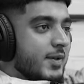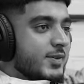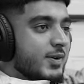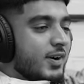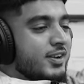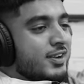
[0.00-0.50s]

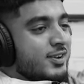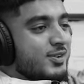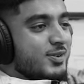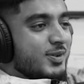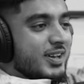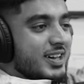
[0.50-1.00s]
So I tend
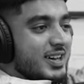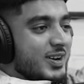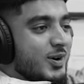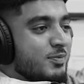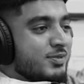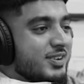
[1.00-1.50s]
to
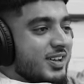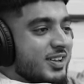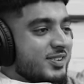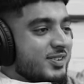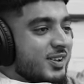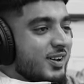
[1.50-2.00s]
go
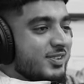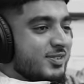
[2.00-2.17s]
upstairs.